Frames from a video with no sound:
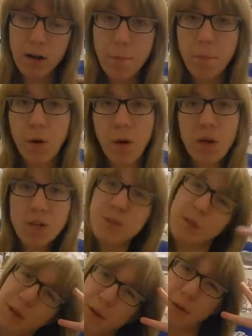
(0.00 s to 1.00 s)

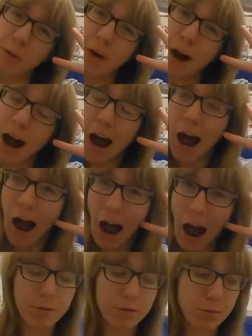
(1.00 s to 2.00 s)
Number 2.
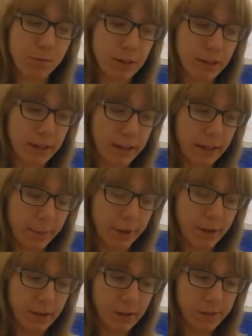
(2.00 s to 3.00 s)
That was really
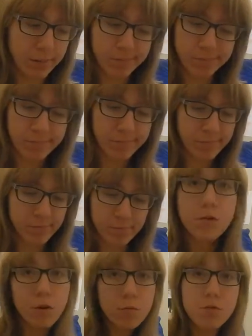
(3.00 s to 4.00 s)
lame.
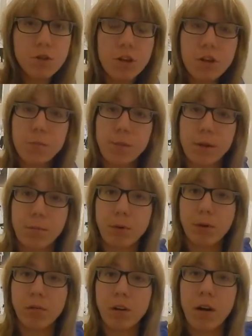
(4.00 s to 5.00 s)
Don't judge
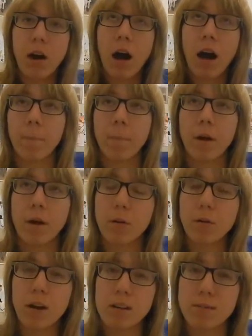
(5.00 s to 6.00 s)
people.
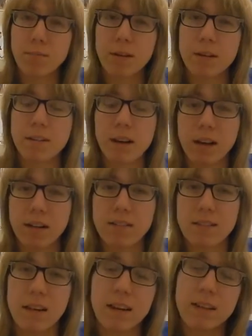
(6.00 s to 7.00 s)
I know cosplay is
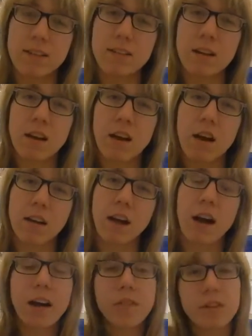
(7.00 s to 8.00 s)
not consent is
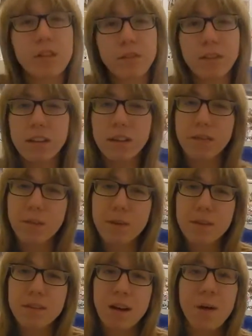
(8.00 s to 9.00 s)
kind of a different
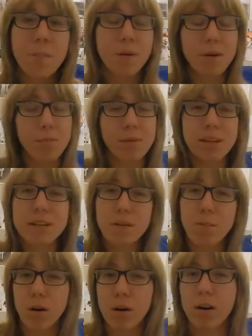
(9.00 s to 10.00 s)
thing from this, but it
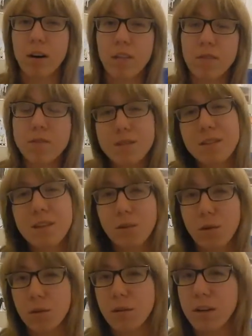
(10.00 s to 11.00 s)
plays a part. If you
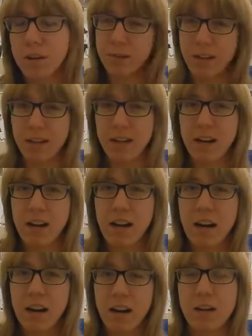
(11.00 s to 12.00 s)
see a girl in a
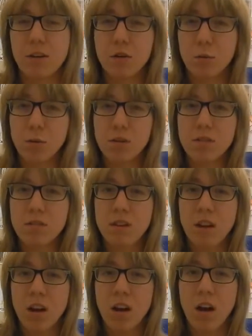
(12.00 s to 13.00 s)
bikini and
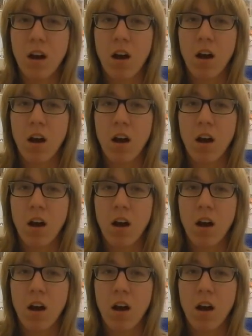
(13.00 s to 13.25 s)
shorts,